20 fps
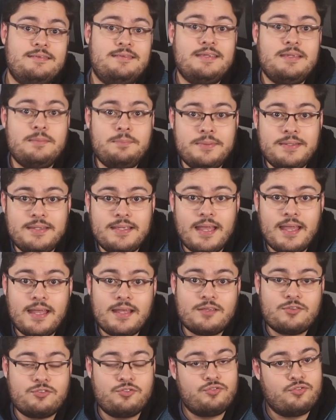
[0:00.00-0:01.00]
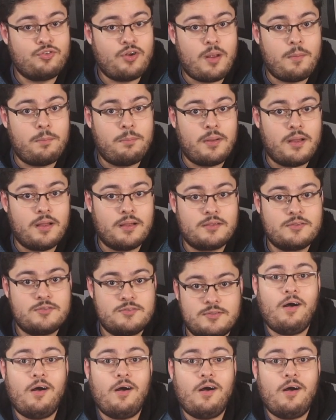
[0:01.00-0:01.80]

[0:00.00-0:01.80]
DBX Dropbox.